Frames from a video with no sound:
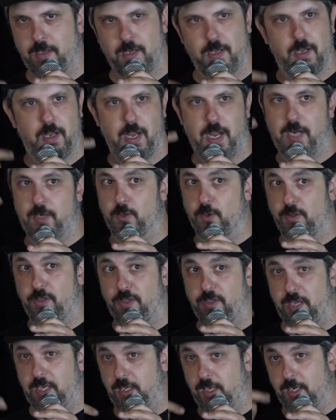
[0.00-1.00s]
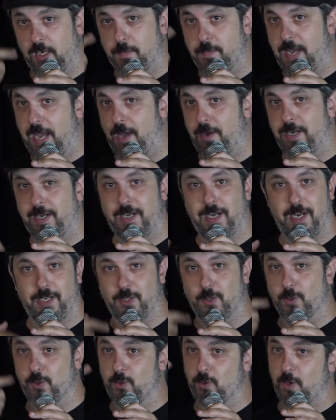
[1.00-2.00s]
and you're thinking about it, and you're
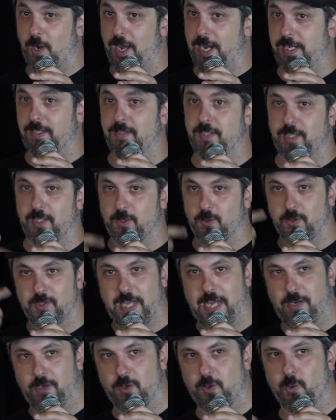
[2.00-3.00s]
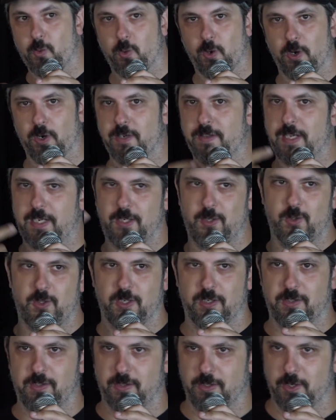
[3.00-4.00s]
trying to use that new word that you just
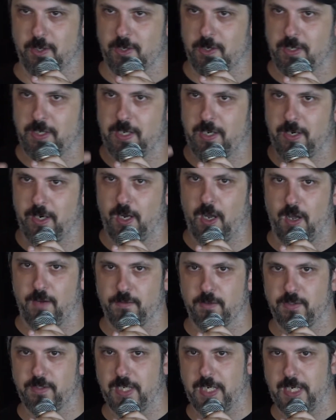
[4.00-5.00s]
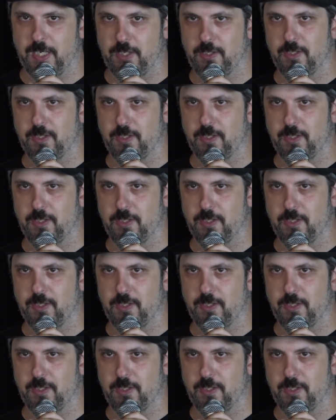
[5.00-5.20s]
learned in a conversation,